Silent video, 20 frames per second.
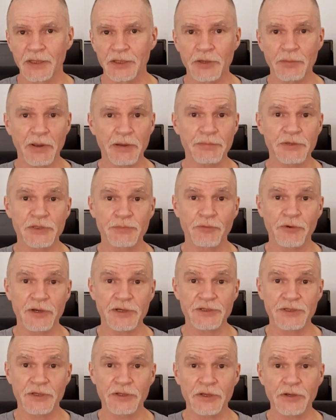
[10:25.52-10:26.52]
You might be
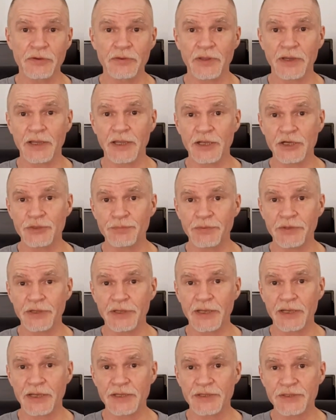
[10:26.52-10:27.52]
surprised to know that
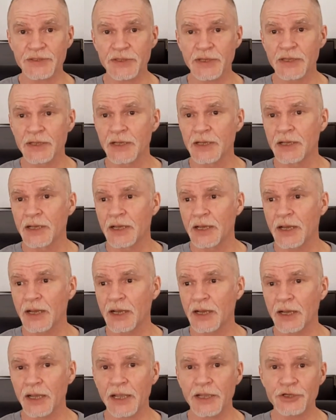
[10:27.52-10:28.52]
HPS,
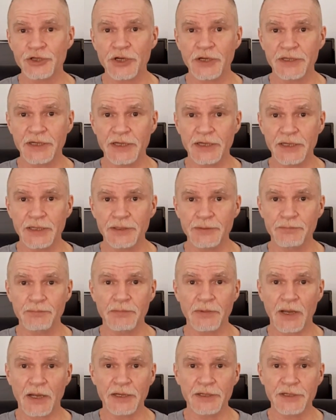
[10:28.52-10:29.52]
HID,
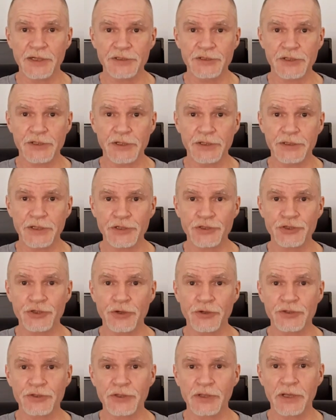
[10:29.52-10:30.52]
high intensity
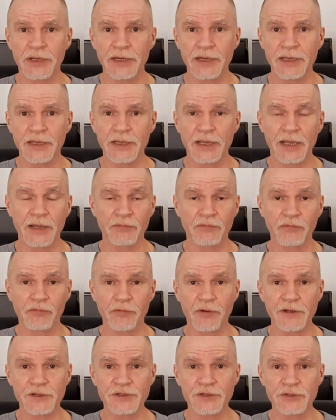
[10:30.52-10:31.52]
discharge lighting, and
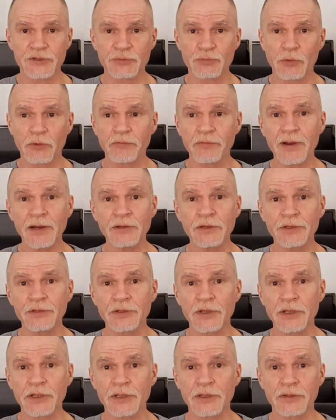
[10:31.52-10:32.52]
fluorescence were around in
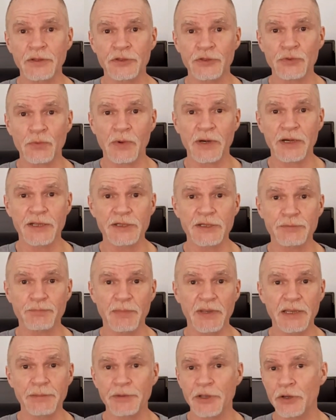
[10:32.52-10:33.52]
the 20s,
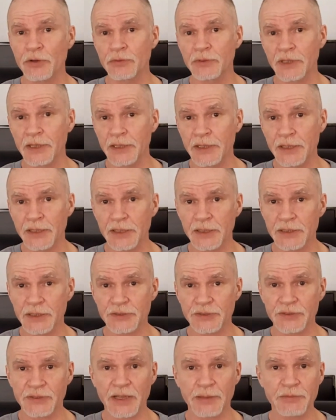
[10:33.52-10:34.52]
maybe only
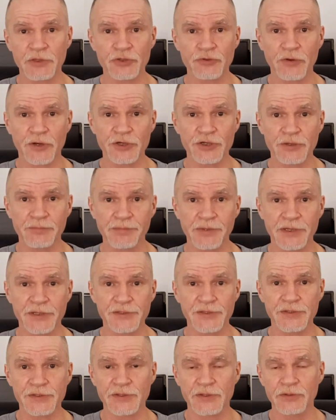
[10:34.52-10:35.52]
as demonstration
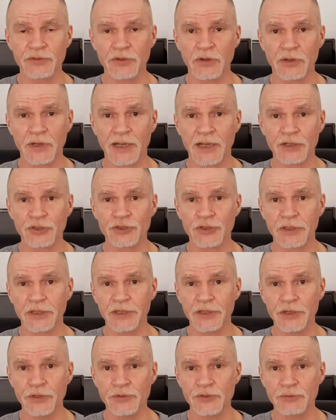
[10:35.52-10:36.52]
pieces and not actually
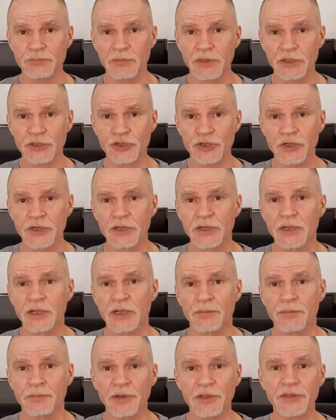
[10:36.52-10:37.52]
used much,
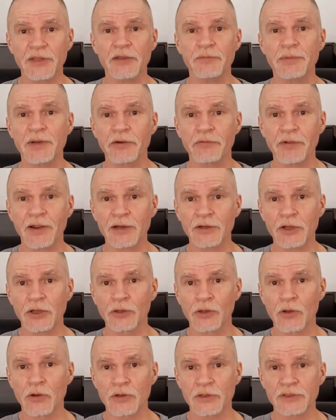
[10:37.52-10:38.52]
but they've been around a
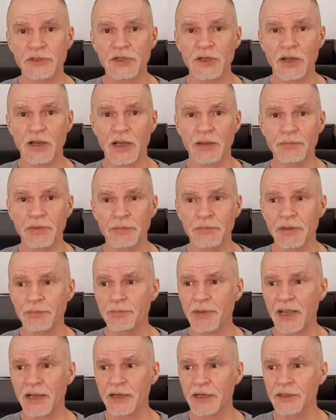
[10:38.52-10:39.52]
long time. I mean,
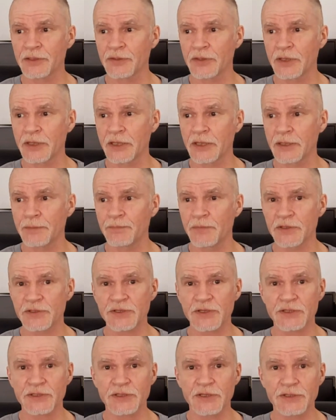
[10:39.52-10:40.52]
back in the
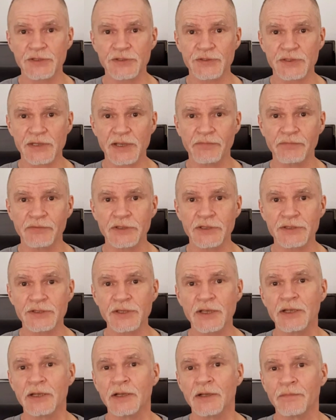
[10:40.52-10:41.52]
60s and
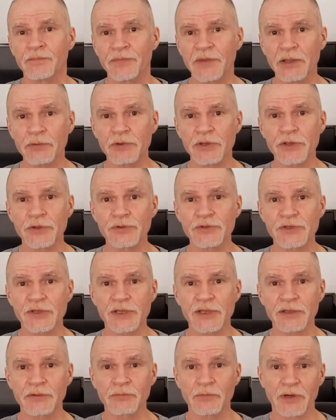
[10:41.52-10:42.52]
70s, they were
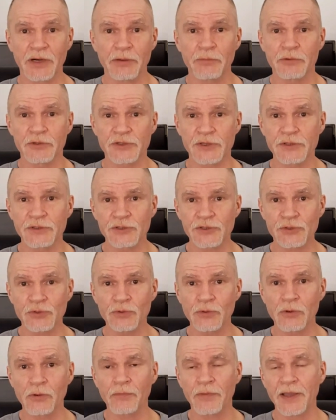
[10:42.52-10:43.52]
using, when I was in
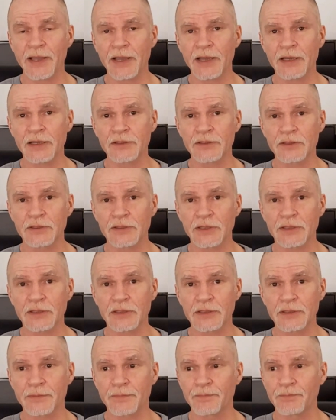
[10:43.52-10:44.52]
school, they had
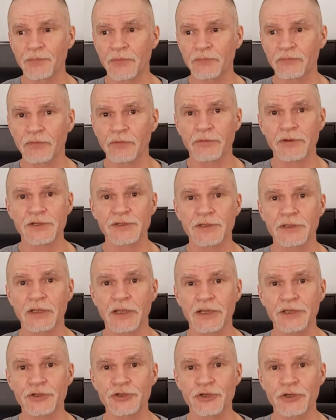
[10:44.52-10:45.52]
the fluorescent
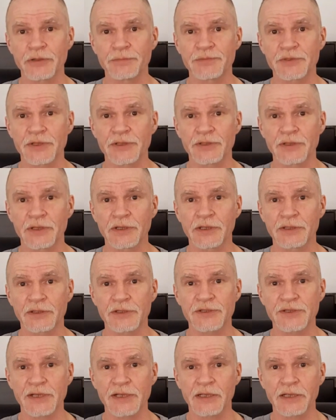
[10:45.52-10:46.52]
light tubes in the
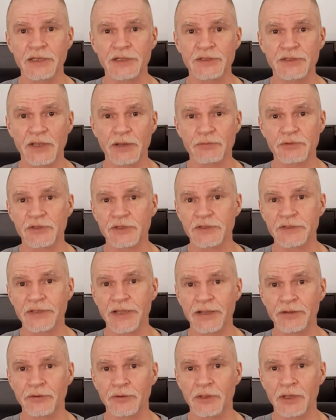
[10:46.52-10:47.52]
ceilings. That was the
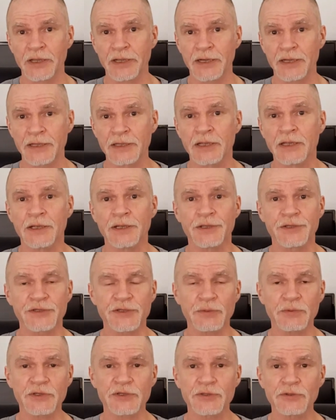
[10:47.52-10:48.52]
standard lighting,
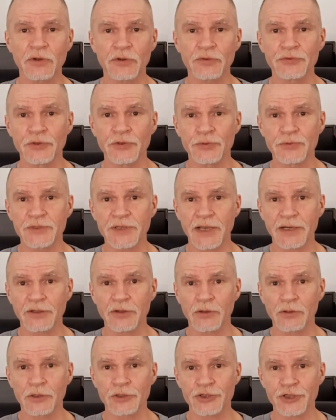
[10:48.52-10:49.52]
so it's not new
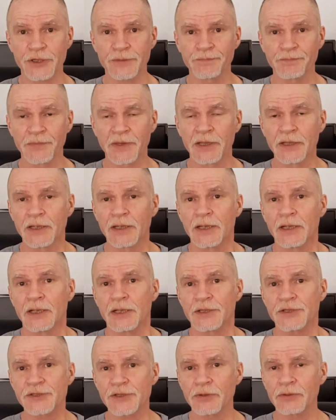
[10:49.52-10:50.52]
technology.
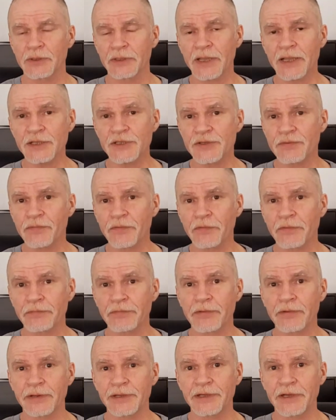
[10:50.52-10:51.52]
So LEDs are very,
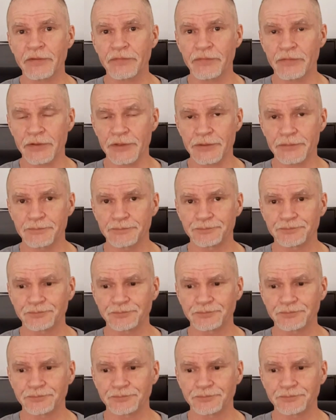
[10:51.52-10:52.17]
very different.